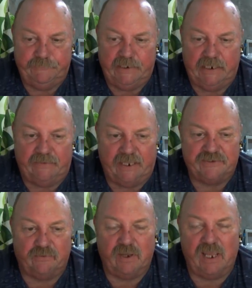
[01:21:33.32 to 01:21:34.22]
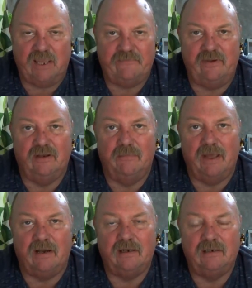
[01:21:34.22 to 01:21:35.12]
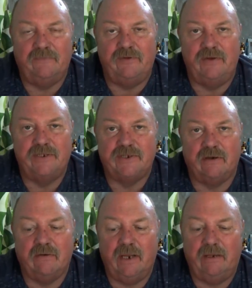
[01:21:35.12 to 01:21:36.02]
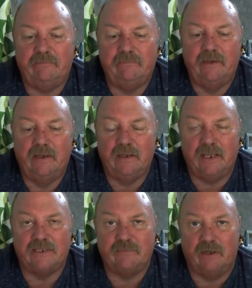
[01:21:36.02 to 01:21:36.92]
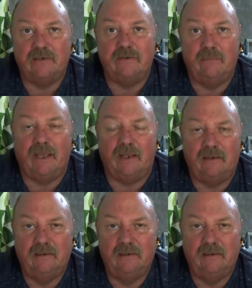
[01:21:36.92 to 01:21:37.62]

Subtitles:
And that's the way I feel about it. If you disagree, guess what? Too bad.